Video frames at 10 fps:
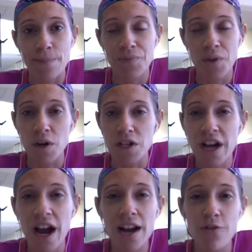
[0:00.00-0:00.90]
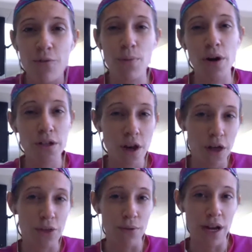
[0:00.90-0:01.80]
where she kind of puts all
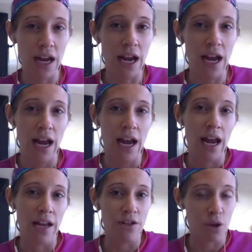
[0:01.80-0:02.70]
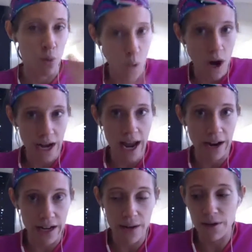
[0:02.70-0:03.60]
3 into one
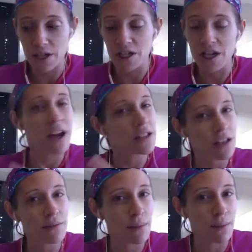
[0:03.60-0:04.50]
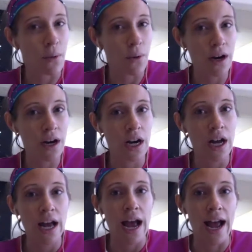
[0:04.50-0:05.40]
area, but she talks a little bit more
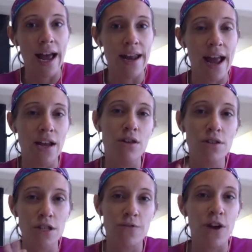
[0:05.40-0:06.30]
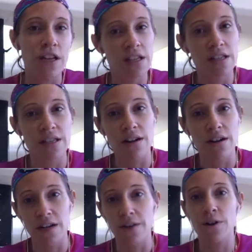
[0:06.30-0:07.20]
and uses phrases that are
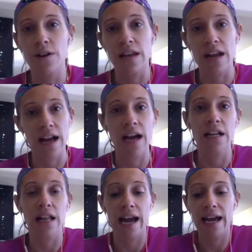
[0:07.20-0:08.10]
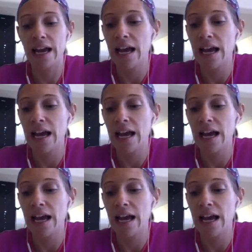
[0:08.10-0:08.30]
different that I kind of like.